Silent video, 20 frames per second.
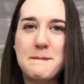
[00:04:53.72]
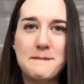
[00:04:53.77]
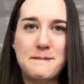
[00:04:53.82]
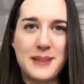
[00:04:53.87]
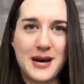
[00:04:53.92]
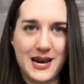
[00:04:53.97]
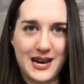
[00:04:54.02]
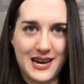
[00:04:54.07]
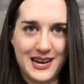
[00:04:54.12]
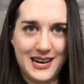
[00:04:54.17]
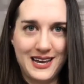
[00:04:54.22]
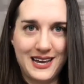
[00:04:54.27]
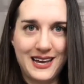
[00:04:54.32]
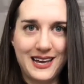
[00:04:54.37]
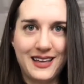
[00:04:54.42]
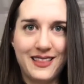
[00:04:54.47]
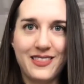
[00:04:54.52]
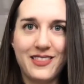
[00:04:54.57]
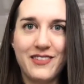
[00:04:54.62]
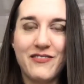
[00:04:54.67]
But
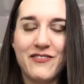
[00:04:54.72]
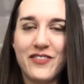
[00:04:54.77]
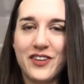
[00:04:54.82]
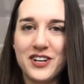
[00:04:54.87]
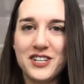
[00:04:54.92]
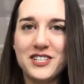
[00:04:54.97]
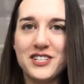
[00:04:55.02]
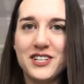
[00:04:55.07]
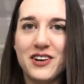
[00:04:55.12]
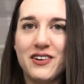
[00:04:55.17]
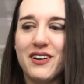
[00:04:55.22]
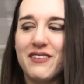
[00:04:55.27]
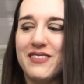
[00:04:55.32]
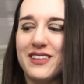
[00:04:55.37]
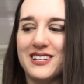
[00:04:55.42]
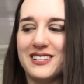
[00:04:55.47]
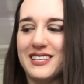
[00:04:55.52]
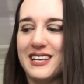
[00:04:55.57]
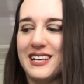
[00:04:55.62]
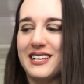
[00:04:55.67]
the first note of
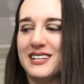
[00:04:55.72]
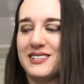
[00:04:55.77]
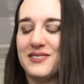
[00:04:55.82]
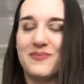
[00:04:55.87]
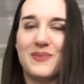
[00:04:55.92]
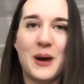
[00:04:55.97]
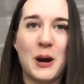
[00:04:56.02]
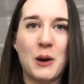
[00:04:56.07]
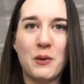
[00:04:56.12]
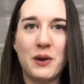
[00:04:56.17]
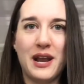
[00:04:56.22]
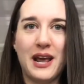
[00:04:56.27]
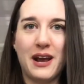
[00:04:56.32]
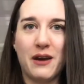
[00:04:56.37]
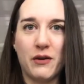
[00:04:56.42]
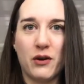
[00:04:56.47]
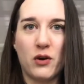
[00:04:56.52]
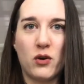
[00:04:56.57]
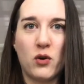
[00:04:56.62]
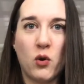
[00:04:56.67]
this is Mountain
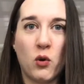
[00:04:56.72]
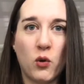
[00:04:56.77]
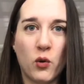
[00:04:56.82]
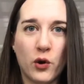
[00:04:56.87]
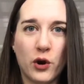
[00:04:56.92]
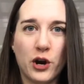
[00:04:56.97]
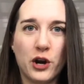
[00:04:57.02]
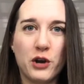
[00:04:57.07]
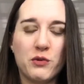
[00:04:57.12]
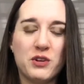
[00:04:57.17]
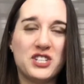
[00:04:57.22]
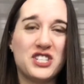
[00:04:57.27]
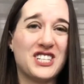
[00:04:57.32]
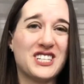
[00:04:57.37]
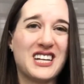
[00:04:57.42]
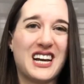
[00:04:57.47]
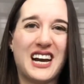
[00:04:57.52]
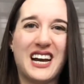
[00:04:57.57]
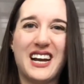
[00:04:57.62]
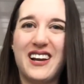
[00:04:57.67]
Air Accord, which
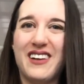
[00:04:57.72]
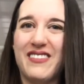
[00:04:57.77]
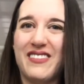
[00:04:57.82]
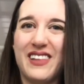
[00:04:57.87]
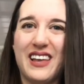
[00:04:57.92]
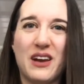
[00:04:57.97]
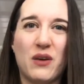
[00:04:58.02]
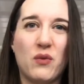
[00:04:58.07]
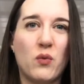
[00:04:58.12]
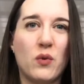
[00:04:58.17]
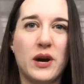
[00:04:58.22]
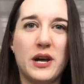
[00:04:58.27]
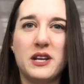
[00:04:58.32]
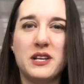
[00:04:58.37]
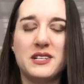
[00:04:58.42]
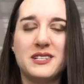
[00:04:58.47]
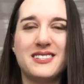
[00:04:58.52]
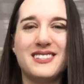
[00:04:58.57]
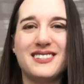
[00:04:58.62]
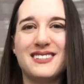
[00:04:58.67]
is kind of like, what
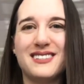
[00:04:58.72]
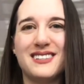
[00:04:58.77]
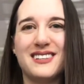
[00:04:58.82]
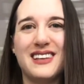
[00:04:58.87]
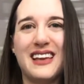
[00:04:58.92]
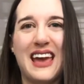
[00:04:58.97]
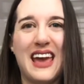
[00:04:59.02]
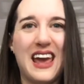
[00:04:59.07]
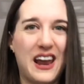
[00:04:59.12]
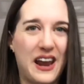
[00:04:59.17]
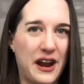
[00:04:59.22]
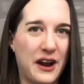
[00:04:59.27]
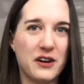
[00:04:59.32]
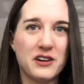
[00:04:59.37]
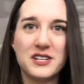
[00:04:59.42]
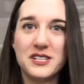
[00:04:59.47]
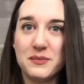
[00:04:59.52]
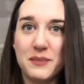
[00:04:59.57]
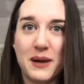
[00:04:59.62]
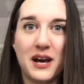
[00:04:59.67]
is
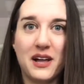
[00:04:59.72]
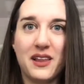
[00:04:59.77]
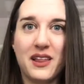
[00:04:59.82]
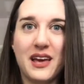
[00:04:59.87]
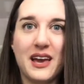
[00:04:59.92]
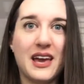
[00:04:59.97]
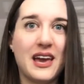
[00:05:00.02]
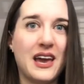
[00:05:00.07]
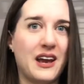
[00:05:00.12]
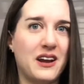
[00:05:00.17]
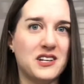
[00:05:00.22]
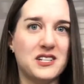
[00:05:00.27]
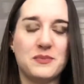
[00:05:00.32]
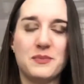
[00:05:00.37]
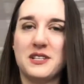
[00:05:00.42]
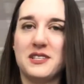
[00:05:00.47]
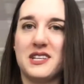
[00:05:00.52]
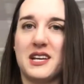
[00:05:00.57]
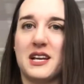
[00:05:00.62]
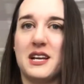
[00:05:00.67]
air smell like. Air
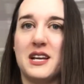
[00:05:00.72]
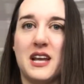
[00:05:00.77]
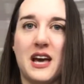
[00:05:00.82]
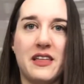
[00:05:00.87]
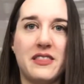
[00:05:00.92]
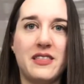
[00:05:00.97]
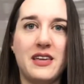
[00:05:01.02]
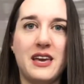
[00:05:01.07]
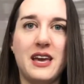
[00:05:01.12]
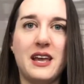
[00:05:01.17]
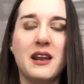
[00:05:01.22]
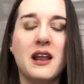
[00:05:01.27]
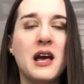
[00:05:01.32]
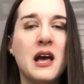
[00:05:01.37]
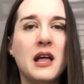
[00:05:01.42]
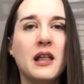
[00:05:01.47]
smells like nothing.